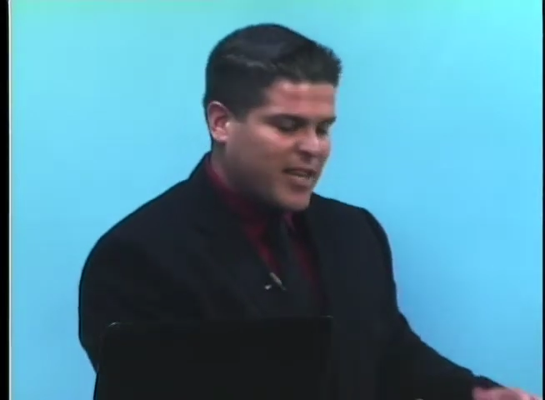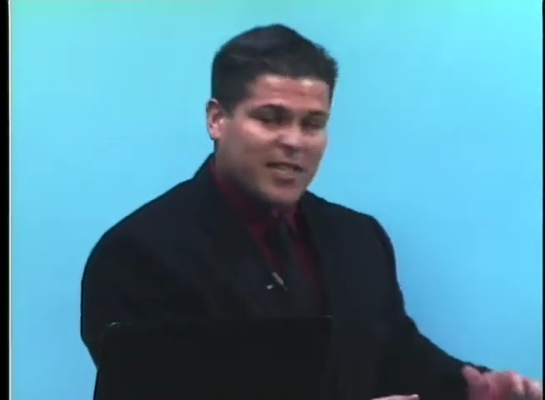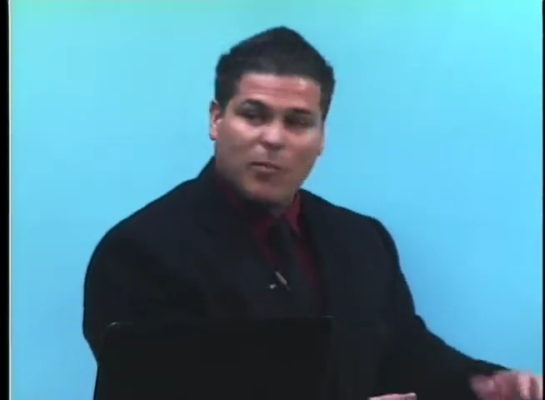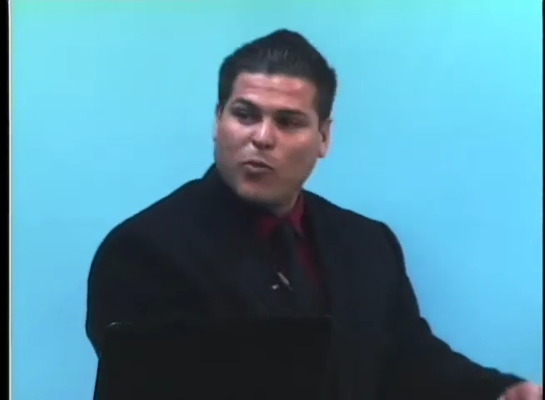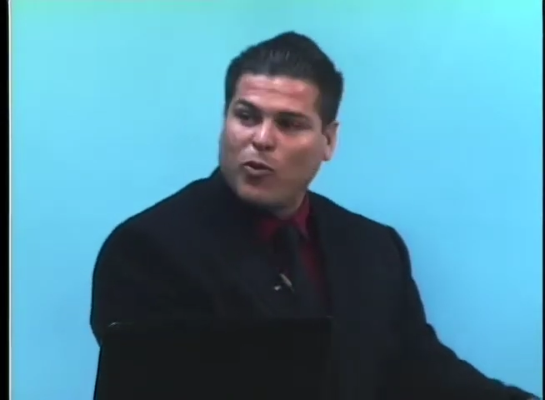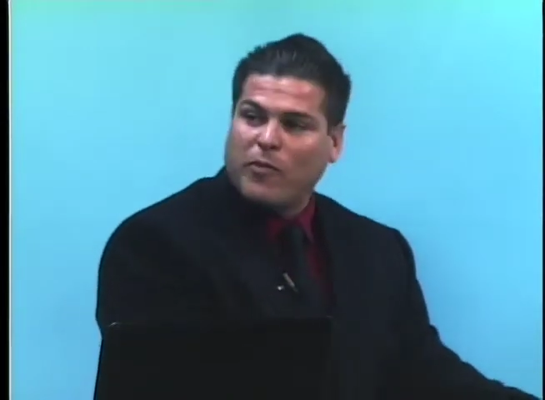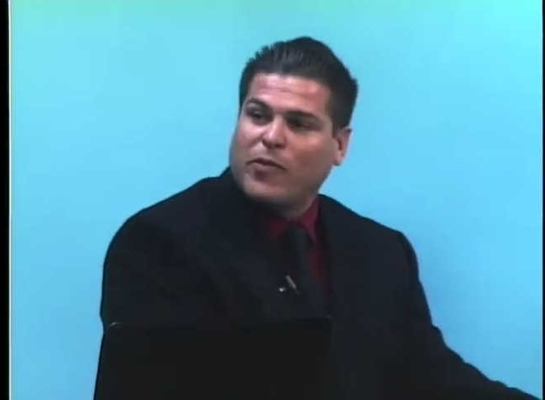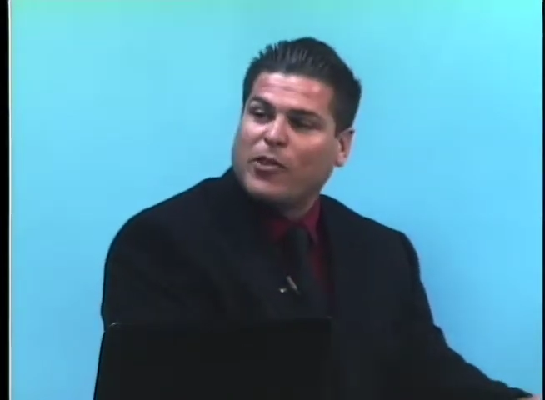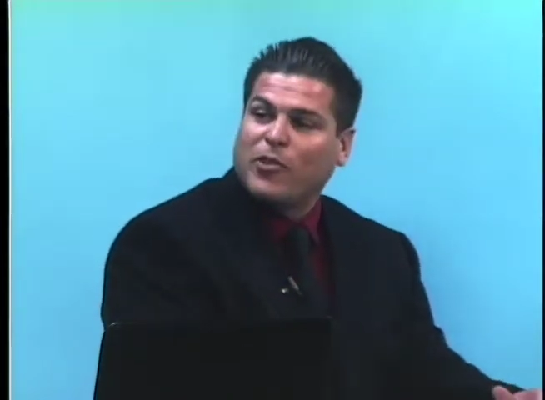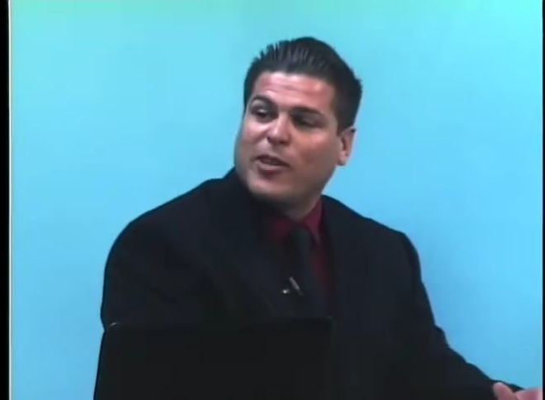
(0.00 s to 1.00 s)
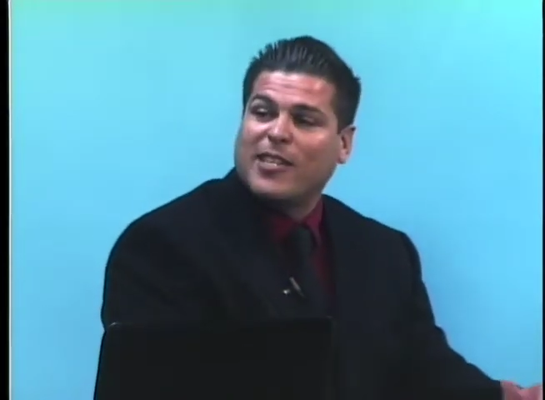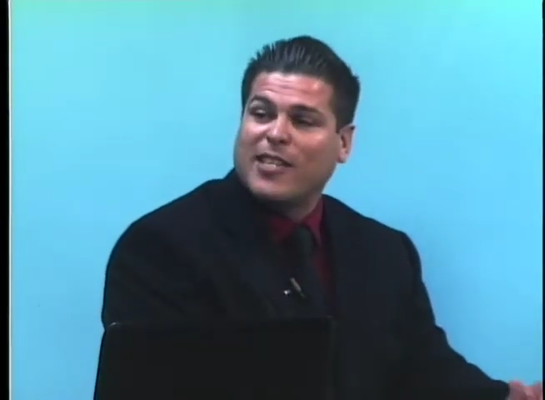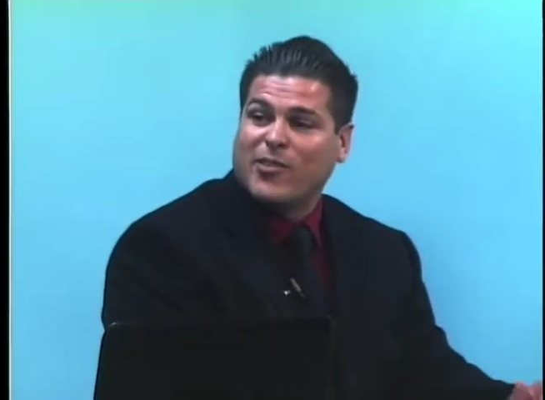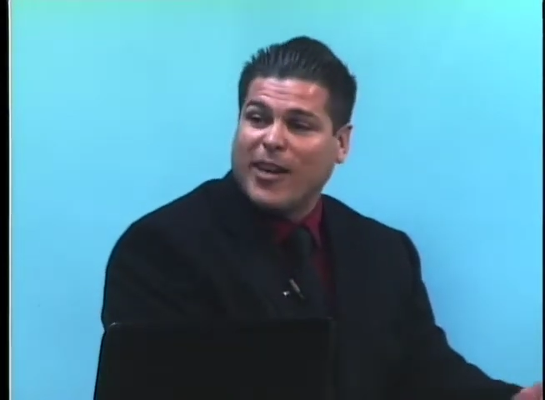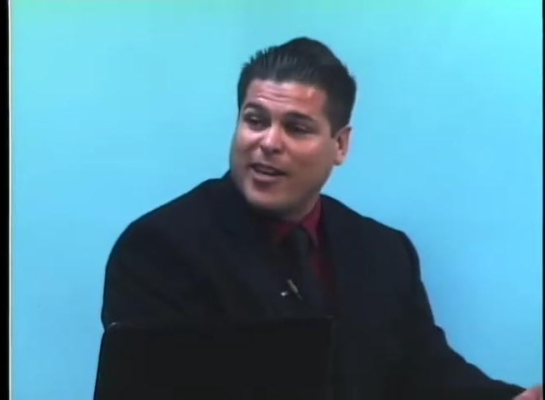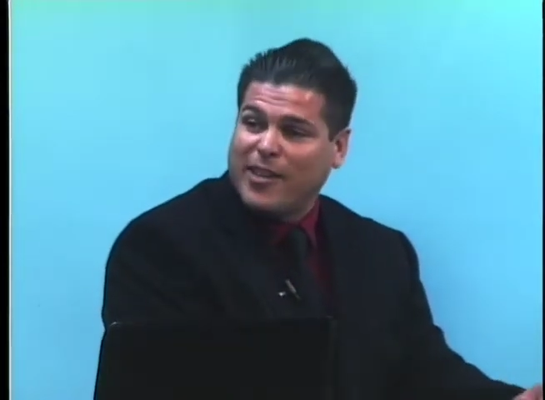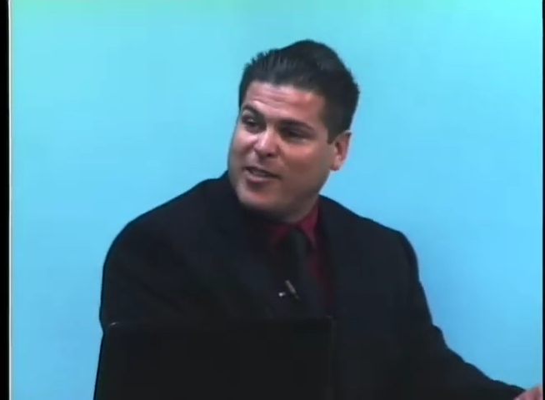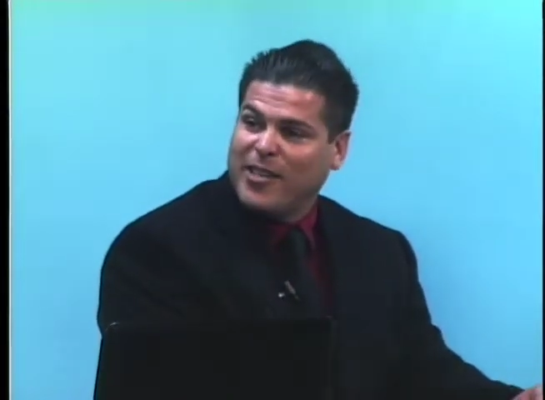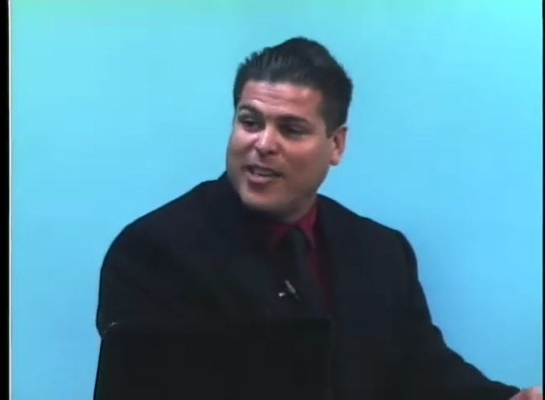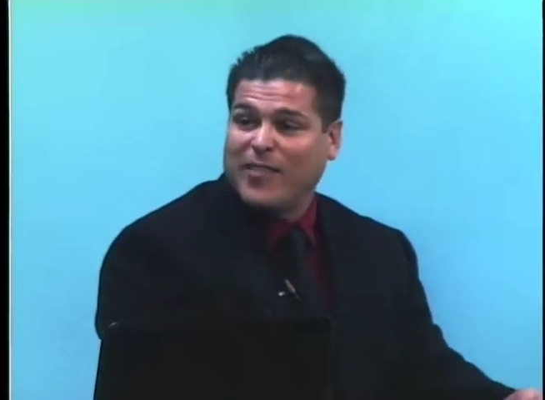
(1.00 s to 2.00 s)
because I'm pulling for the Grizzlies right here,
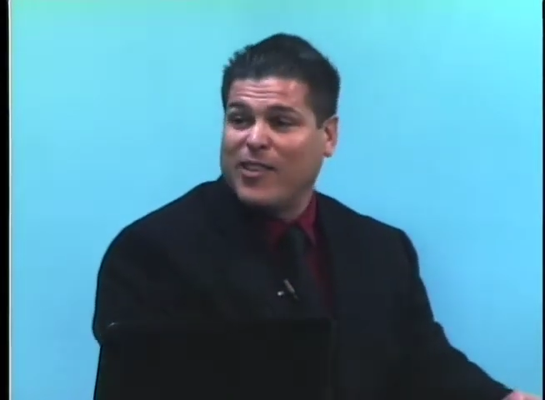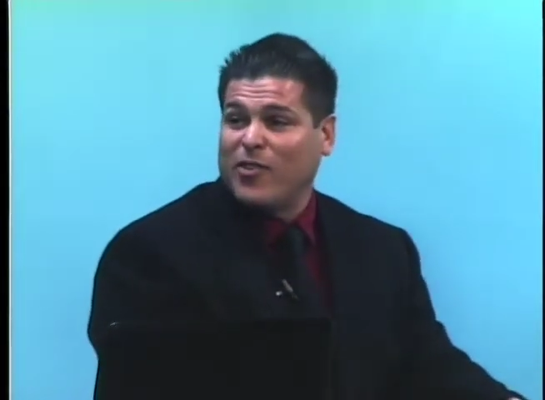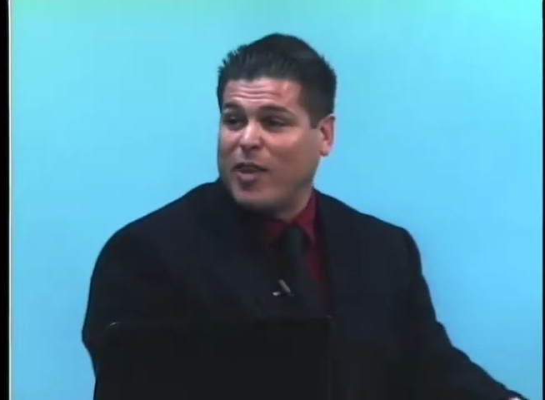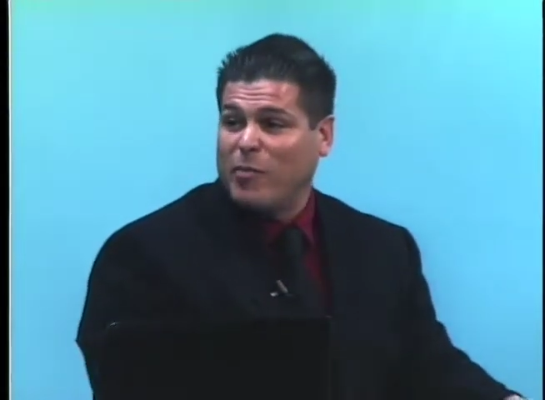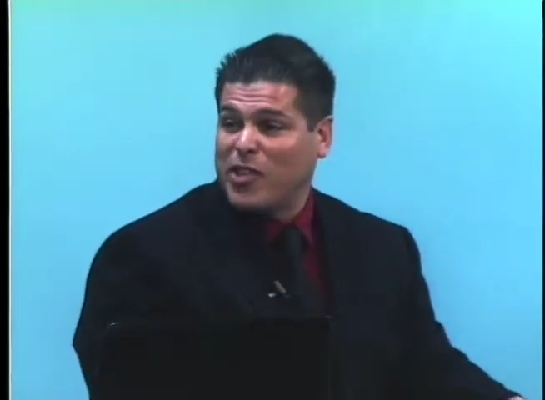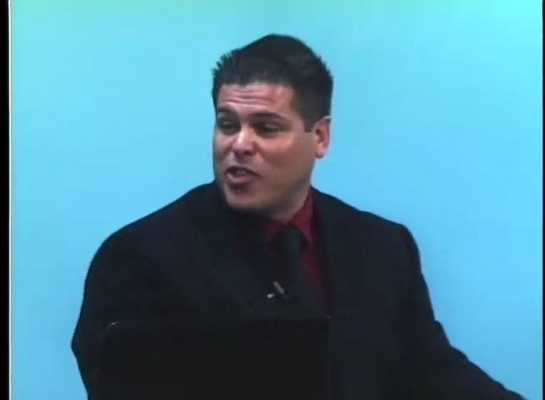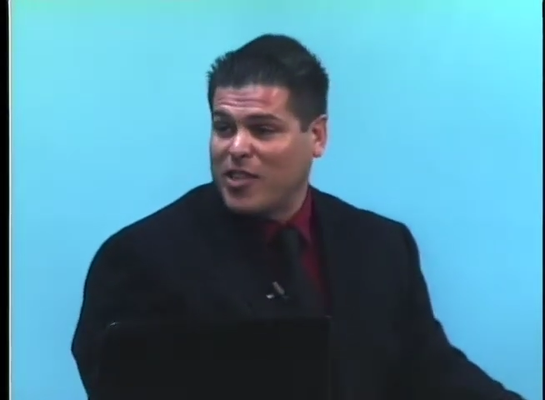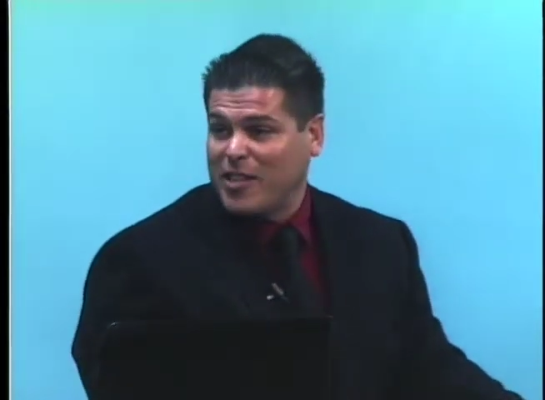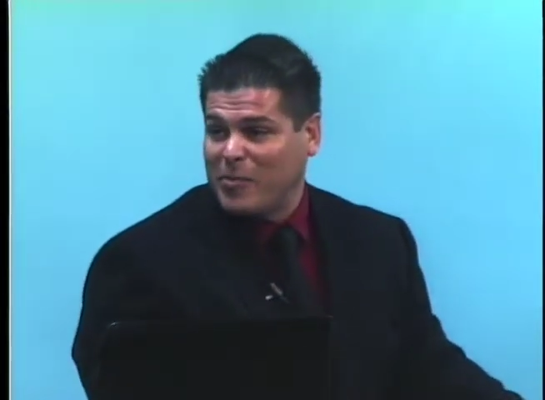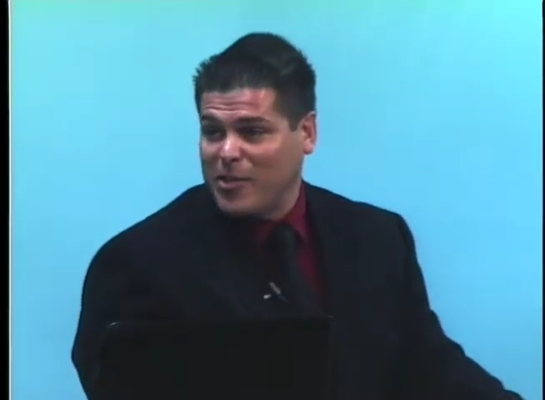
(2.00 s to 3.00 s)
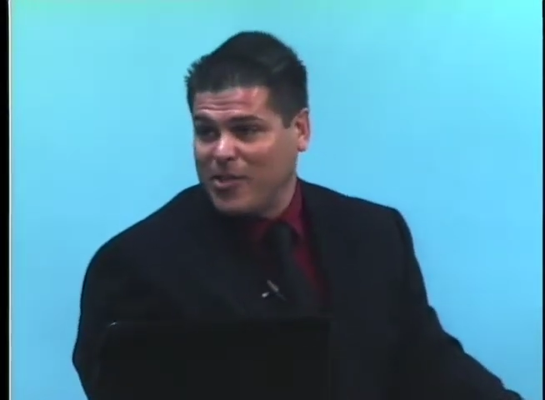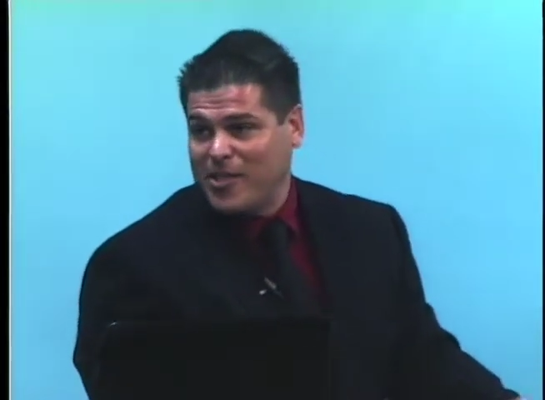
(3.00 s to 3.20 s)
even though they beat your Clippers.